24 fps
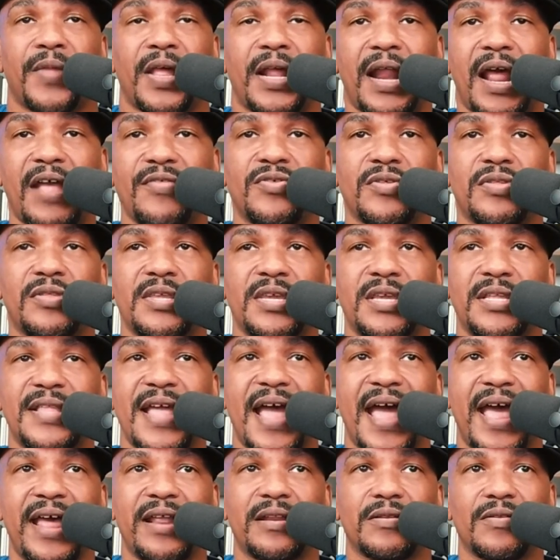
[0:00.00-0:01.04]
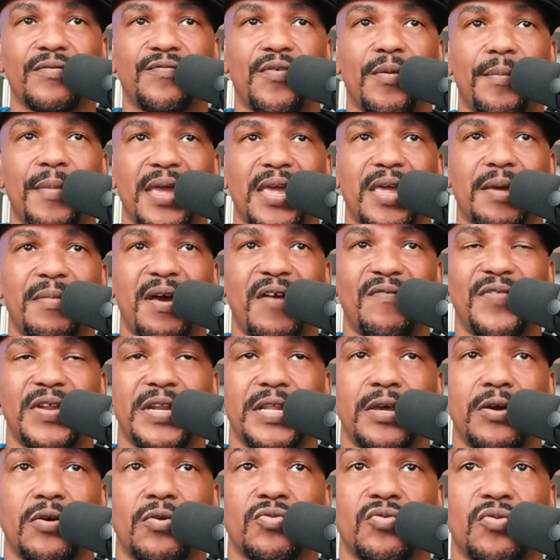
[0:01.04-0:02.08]
and I just need that for making my
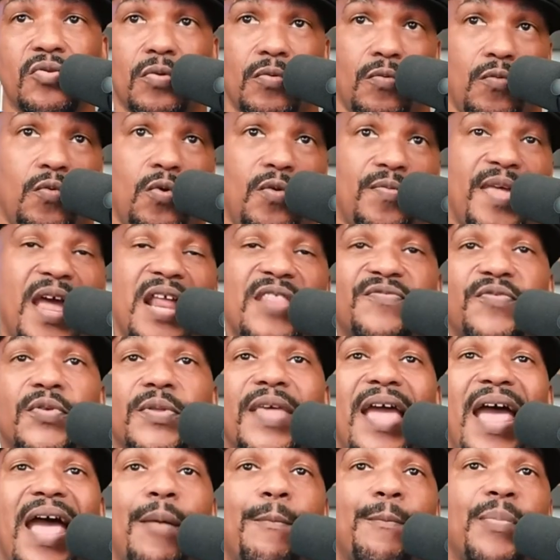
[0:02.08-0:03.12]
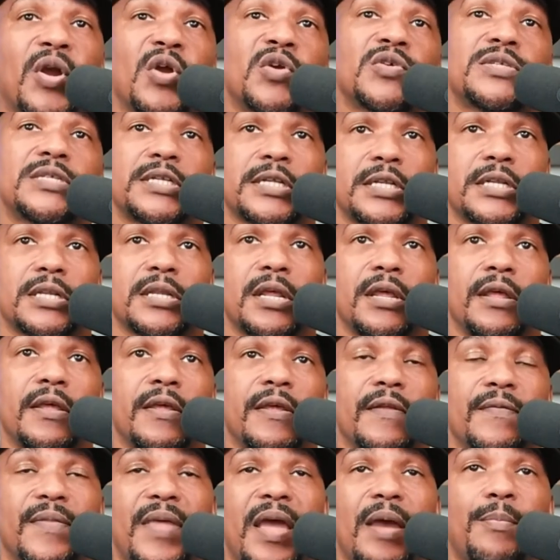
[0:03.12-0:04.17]
videos. Well, that's for that person.
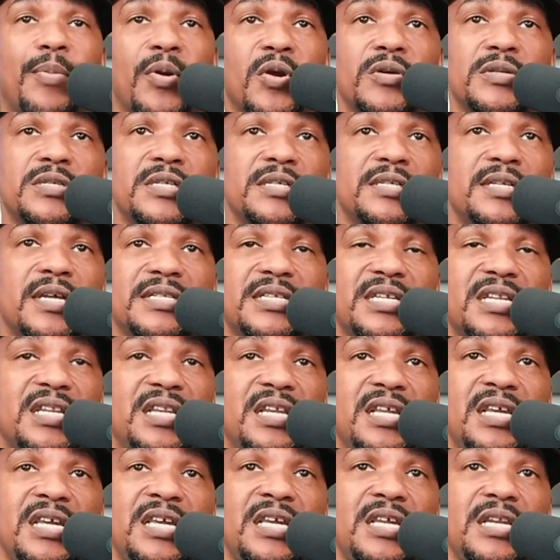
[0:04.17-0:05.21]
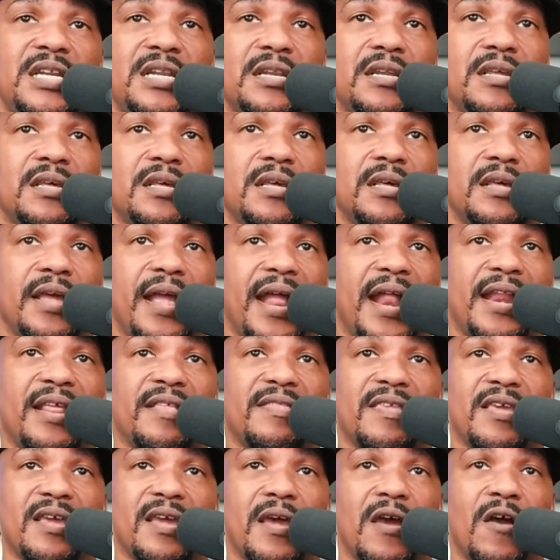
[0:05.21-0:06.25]
That person doesn't need
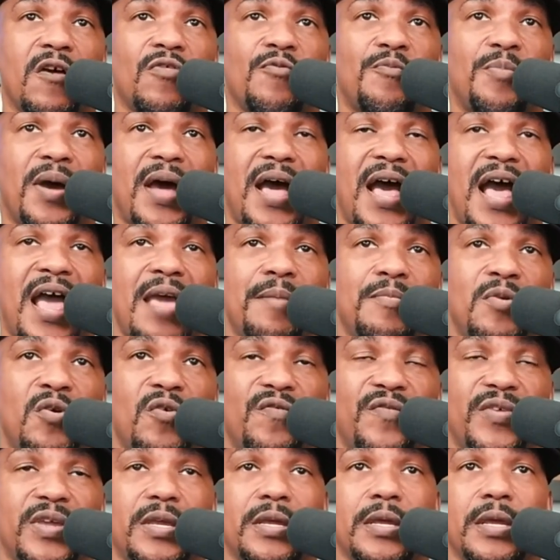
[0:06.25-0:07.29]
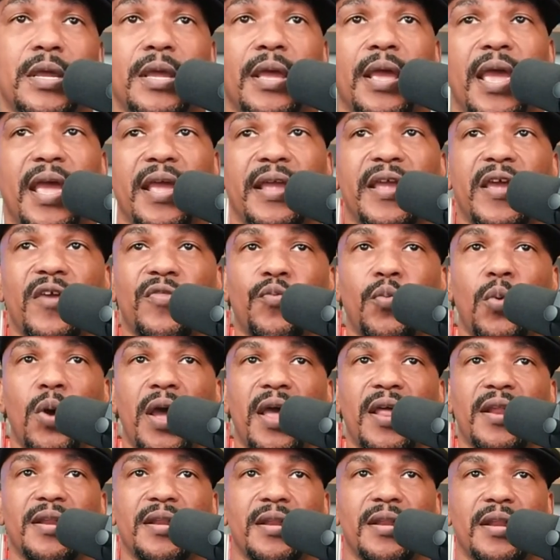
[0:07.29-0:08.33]
anything else but iMovie. And guess
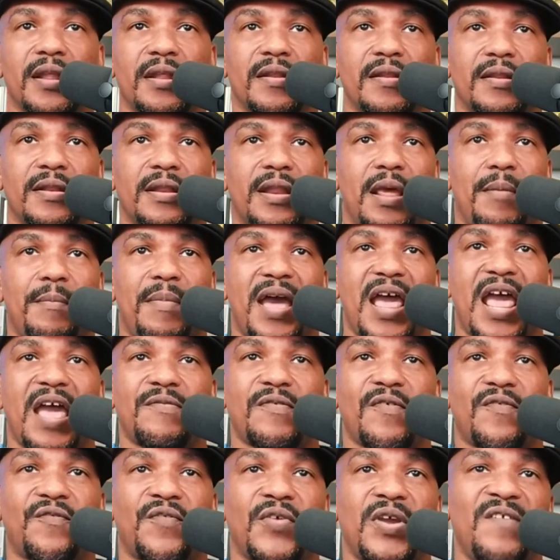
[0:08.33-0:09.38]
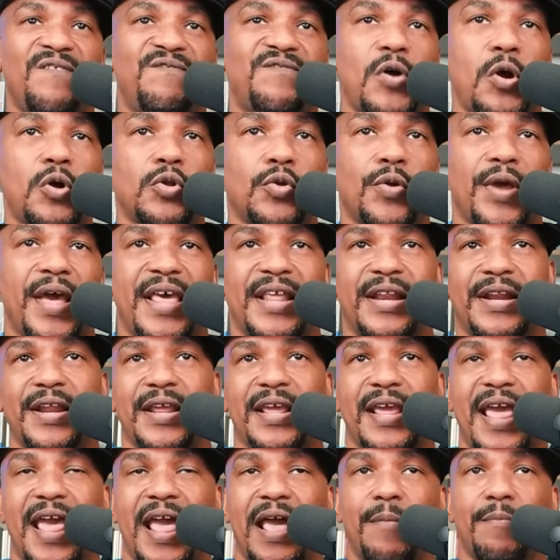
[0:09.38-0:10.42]
what? They might have a free photo
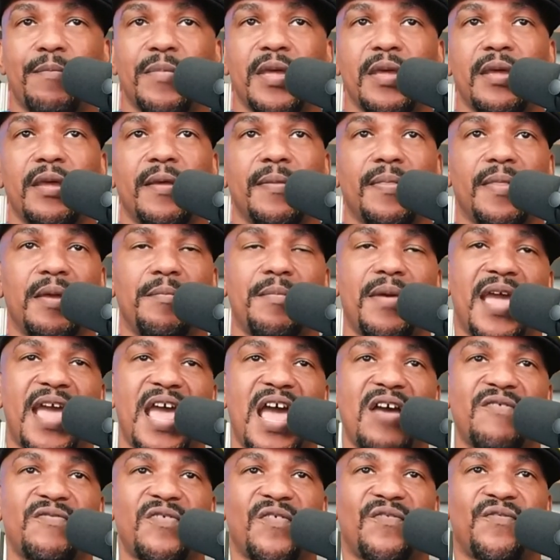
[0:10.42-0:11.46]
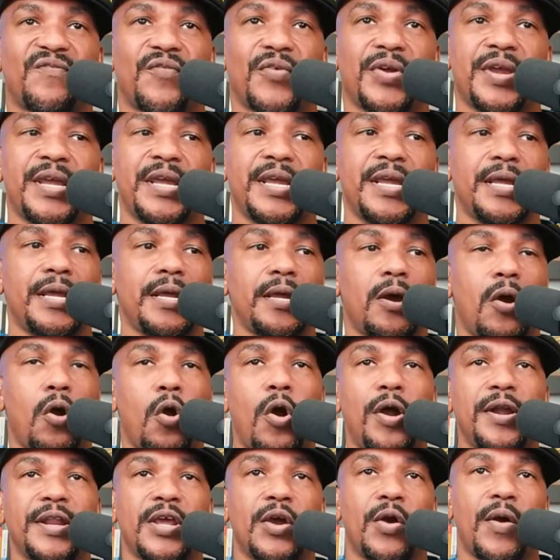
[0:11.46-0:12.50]
editing app. They may have a free
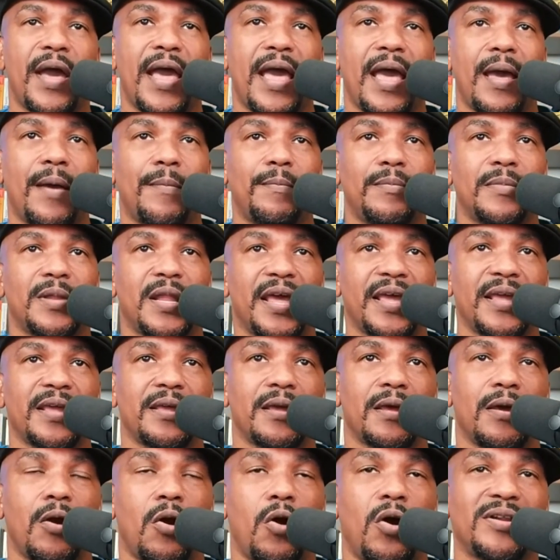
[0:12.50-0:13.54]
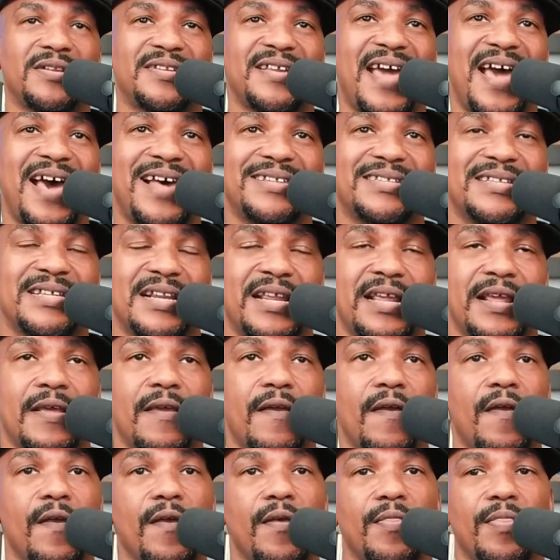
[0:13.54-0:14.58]
audio app like Audacity.
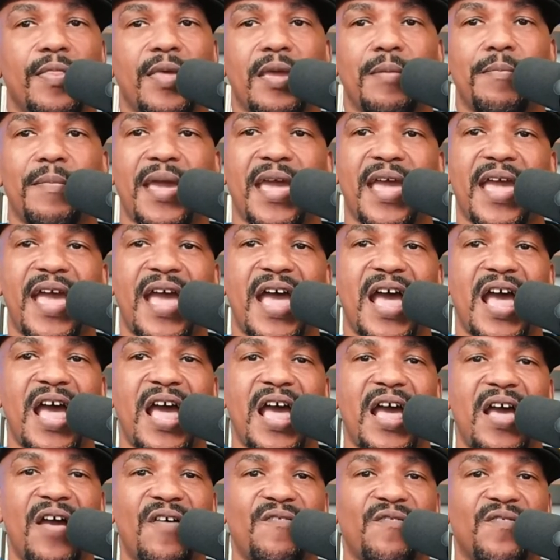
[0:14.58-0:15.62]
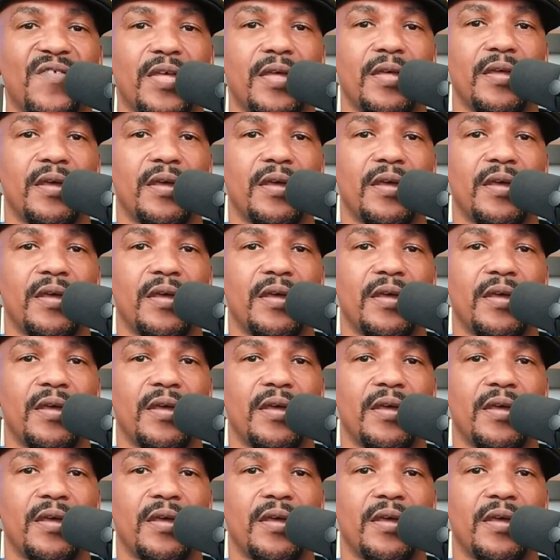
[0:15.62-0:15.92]
They may have